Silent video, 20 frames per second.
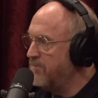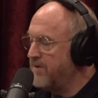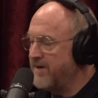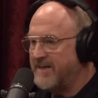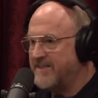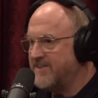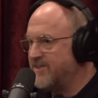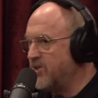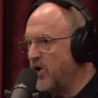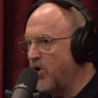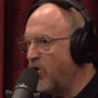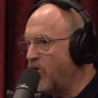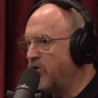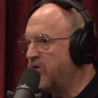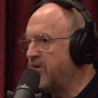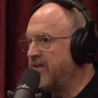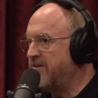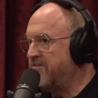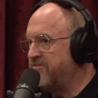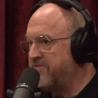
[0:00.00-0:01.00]
he's the
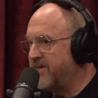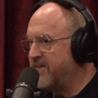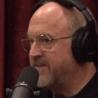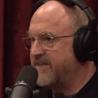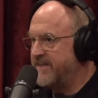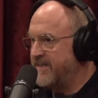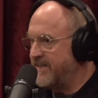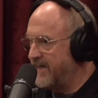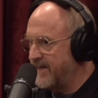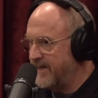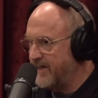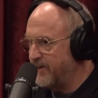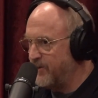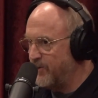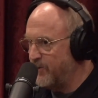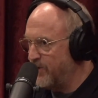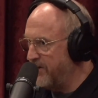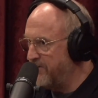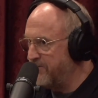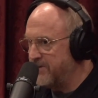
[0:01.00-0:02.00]
only fucking guy
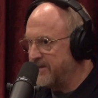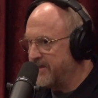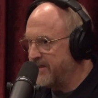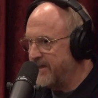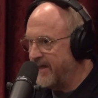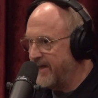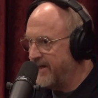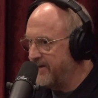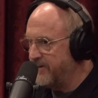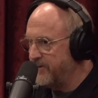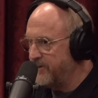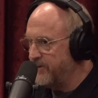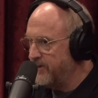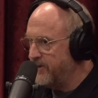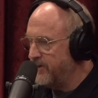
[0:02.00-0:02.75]
who ever did that.